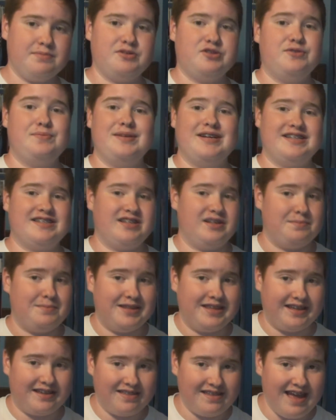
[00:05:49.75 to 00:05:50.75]
I'm assuming it's going to
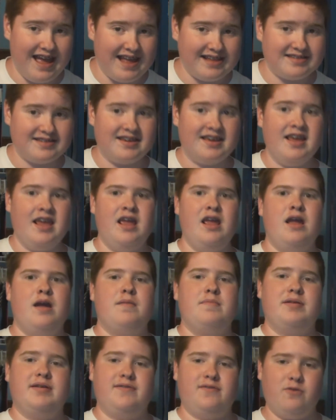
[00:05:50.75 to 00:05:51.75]
be like that,
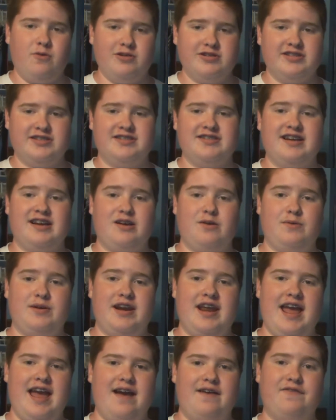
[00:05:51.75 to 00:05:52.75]
but of course it's not going
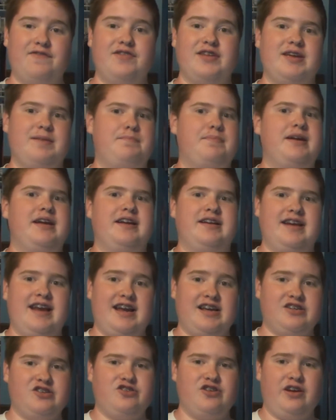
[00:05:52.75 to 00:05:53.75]
to have the big
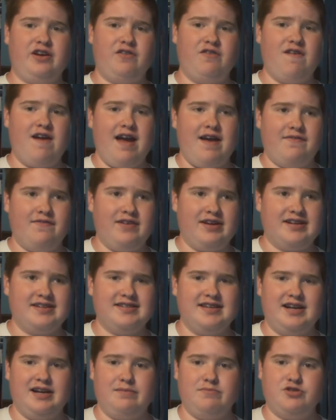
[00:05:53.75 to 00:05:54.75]
next-gen
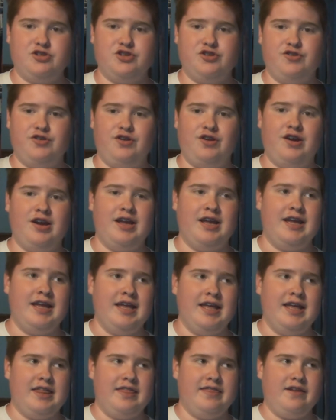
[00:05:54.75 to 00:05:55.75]
graphics, and I'm sure
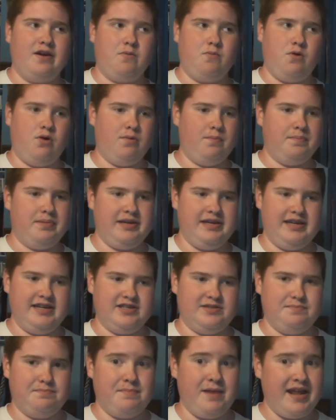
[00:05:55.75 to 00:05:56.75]
there won't be
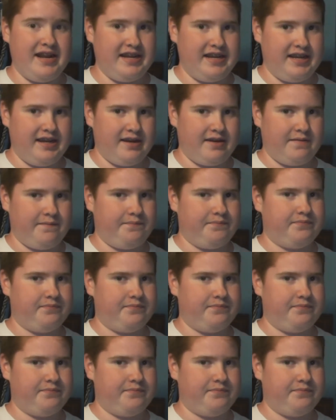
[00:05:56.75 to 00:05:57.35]
as many